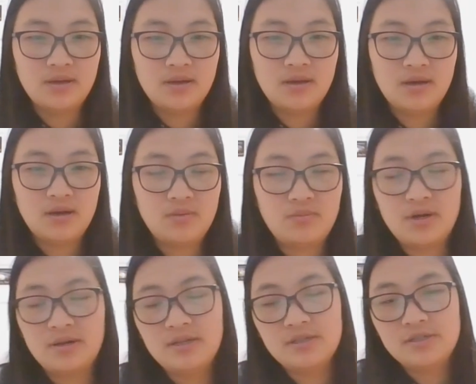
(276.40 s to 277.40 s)

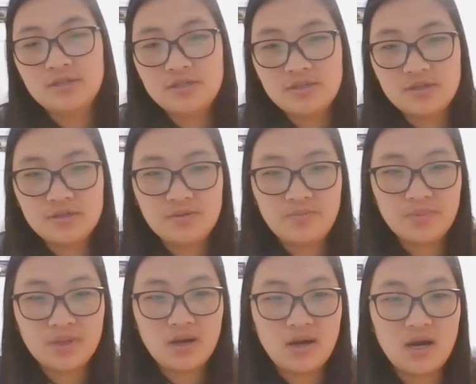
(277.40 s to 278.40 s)
brother and sister,
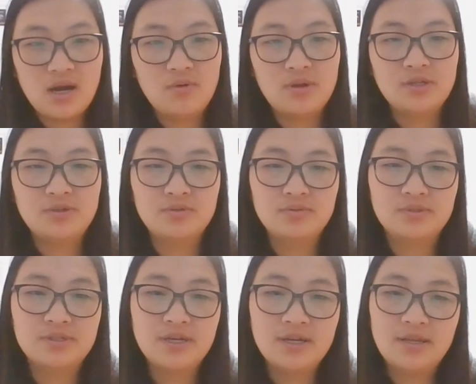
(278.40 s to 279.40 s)
I would like to
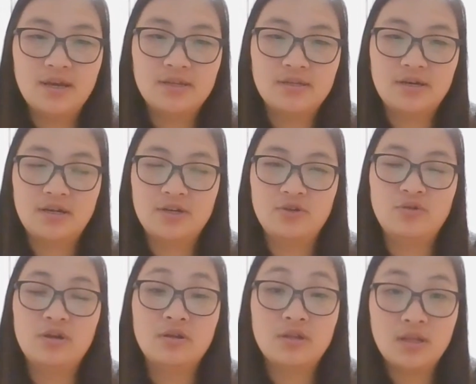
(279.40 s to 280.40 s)
say that you are
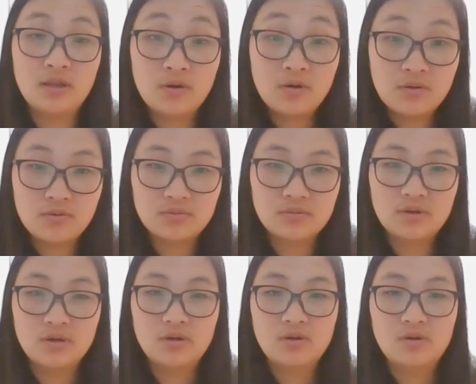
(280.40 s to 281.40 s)
not alone
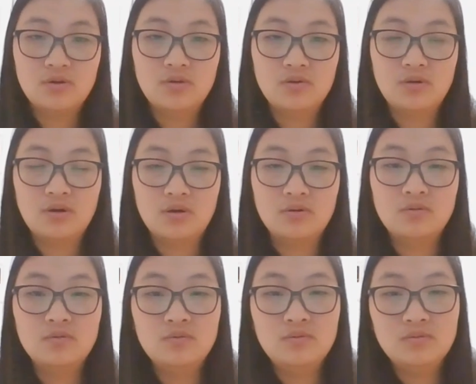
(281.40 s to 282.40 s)

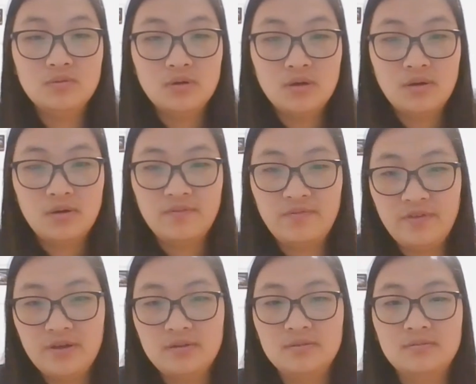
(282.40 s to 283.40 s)
who
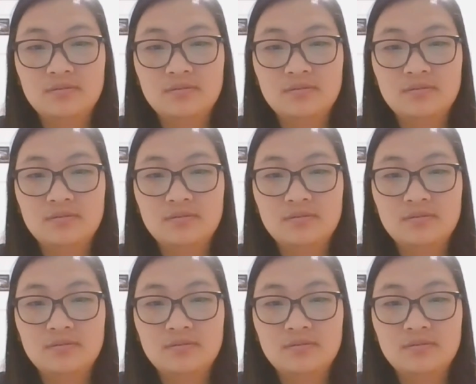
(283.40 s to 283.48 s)
feel